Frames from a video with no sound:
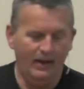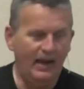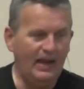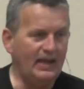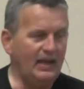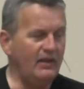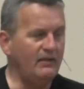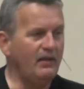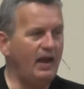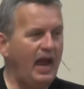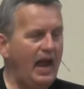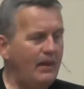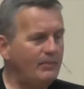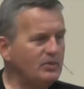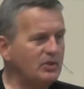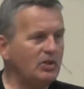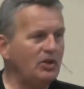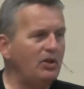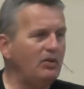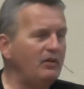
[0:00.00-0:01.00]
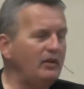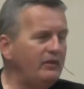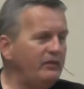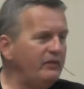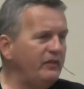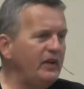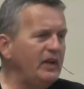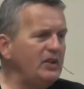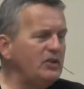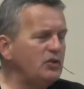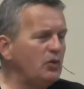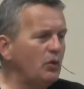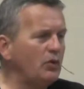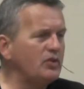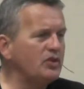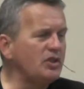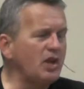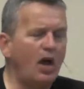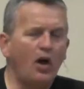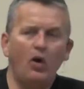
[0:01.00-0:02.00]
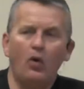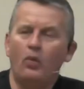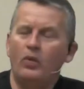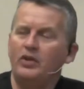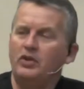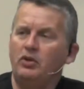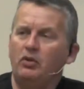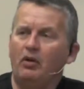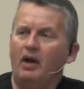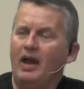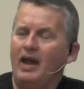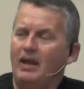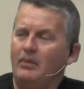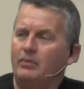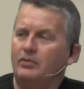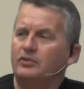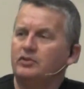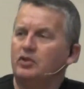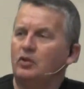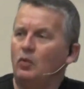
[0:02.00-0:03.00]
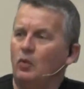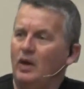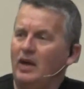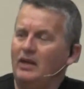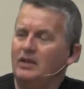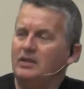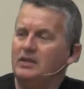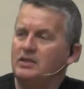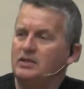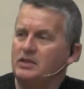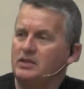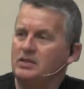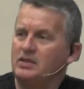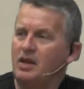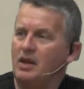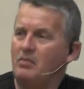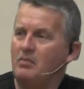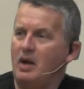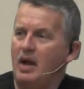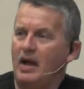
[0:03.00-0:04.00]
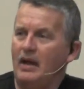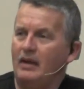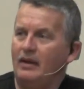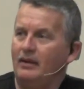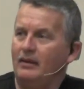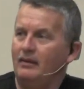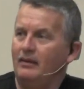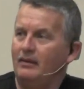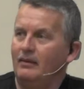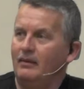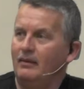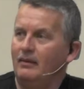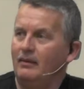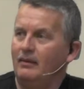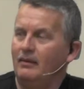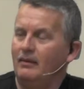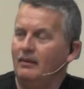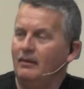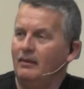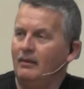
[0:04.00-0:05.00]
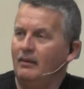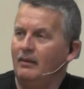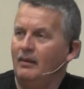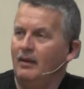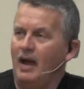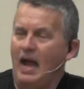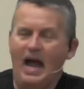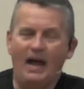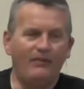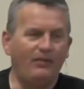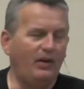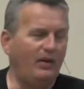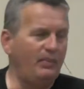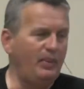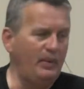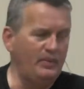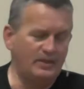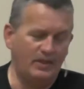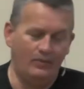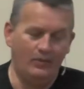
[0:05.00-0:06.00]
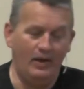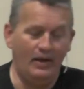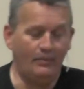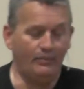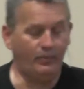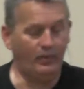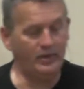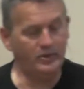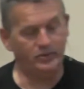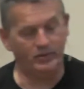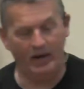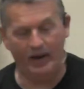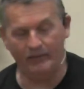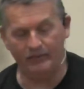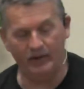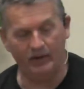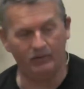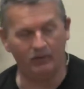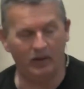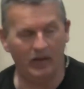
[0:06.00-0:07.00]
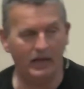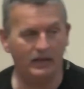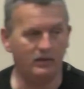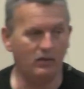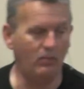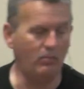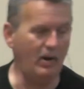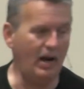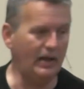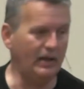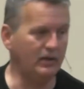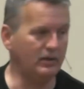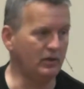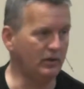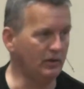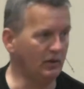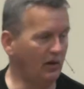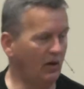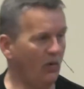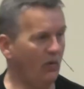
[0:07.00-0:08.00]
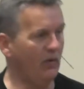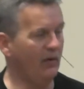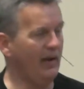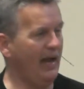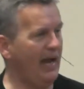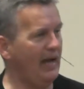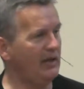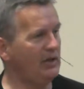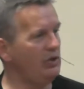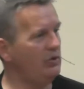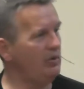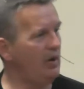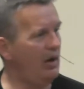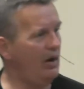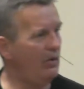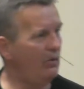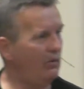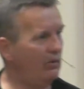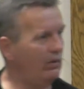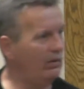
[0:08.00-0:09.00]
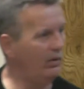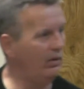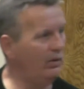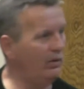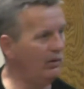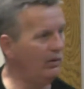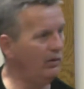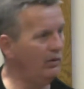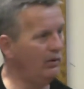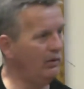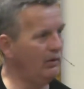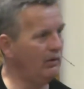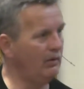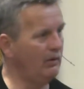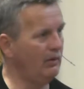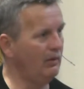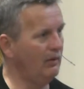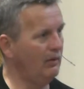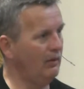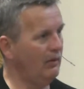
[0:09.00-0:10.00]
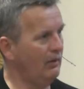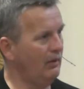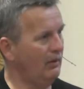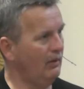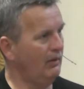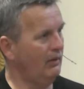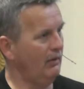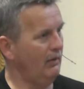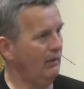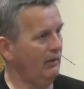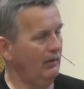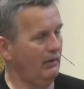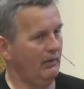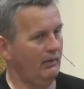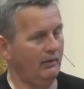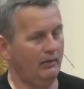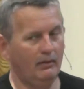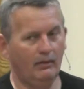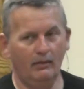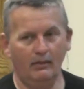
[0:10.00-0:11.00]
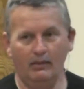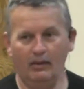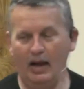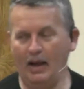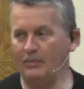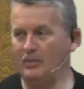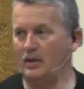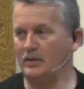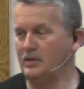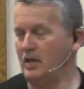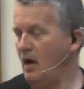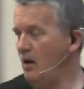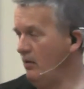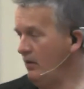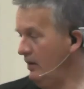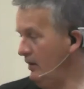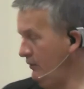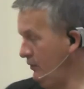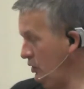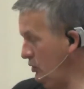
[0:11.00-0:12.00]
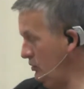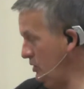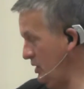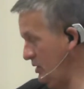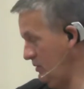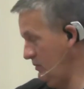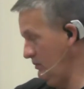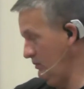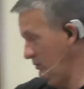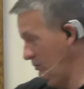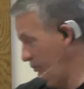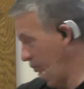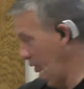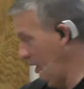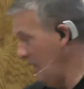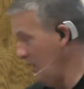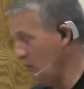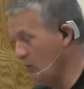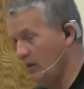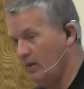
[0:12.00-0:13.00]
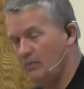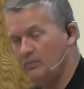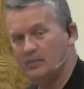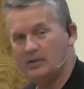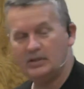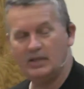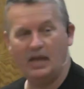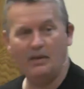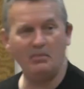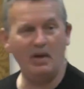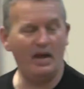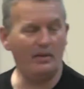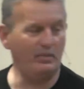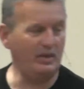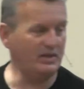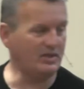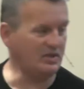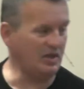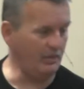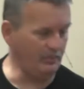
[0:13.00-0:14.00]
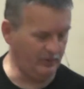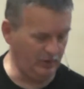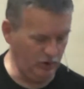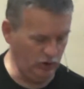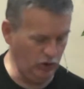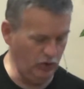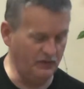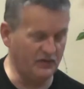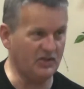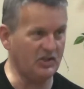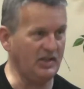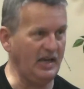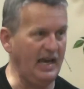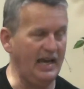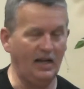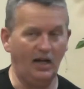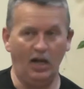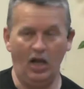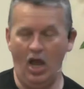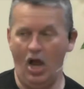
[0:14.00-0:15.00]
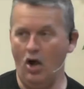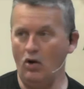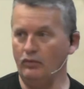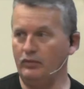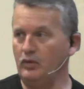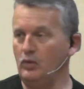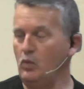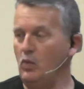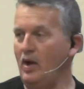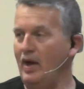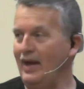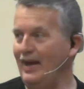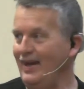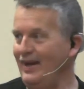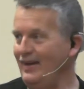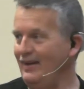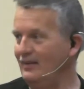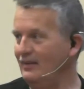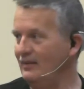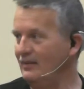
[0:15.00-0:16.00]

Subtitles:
And it absolutely feeds your soul when you're able to witness to somebody. I've heard people say, well, preacher, I've never led nobody to the Lord. How do you know? I'm not talking if you just prayed with them, but there might have been something you said along the way.